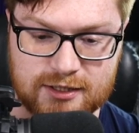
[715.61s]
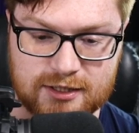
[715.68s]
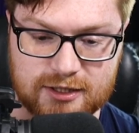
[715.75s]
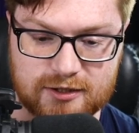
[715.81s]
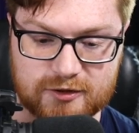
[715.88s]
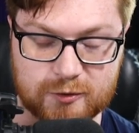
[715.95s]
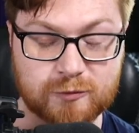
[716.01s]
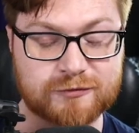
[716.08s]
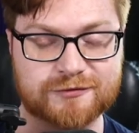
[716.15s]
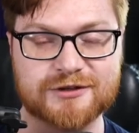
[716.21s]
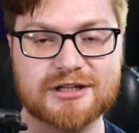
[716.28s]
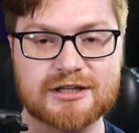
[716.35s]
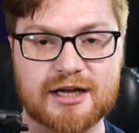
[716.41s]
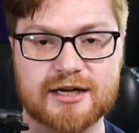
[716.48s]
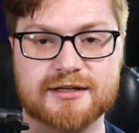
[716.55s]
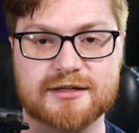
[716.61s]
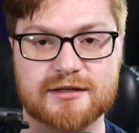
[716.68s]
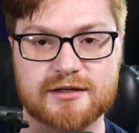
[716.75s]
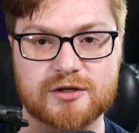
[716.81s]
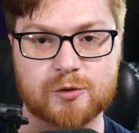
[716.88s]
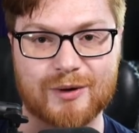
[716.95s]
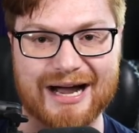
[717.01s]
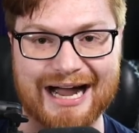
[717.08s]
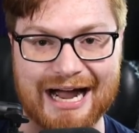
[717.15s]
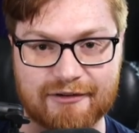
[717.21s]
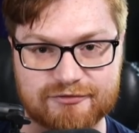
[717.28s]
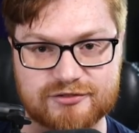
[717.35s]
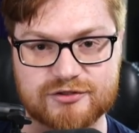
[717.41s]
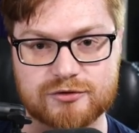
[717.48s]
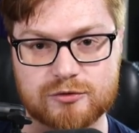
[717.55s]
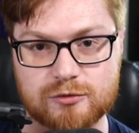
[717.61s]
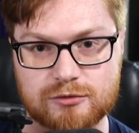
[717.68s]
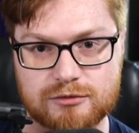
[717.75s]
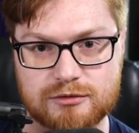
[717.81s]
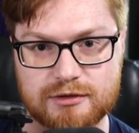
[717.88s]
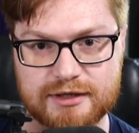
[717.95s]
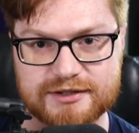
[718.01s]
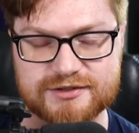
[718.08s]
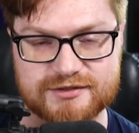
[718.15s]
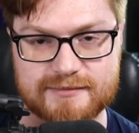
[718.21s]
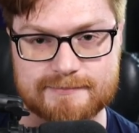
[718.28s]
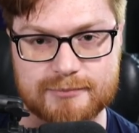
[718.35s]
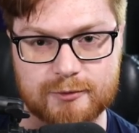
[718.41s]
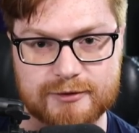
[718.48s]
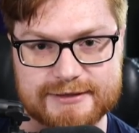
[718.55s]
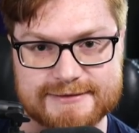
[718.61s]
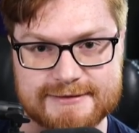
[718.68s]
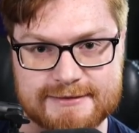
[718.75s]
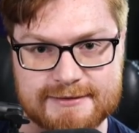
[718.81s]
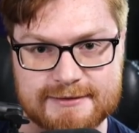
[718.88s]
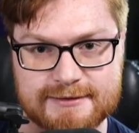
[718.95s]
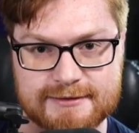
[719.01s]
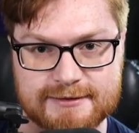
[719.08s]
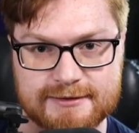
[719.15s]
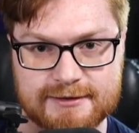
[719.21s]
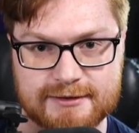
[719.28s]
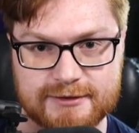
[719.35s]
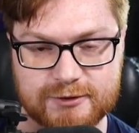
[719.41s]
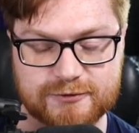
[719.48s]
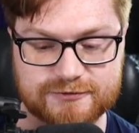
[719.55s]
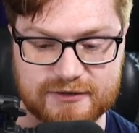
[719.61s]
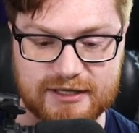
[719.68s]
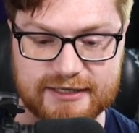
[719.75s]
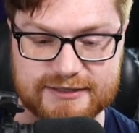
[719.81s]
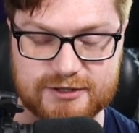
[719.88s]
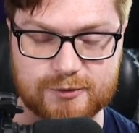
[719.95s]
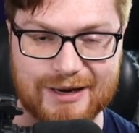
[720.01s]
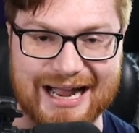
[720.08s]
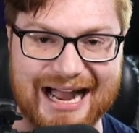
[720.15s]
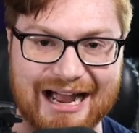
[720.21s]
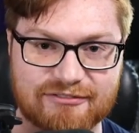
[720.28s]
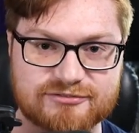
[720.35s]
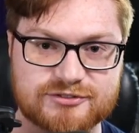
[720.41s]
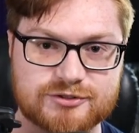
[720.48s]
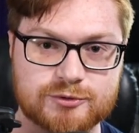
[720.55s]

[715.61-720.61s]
you feel like you have to at some point. You feel like you have to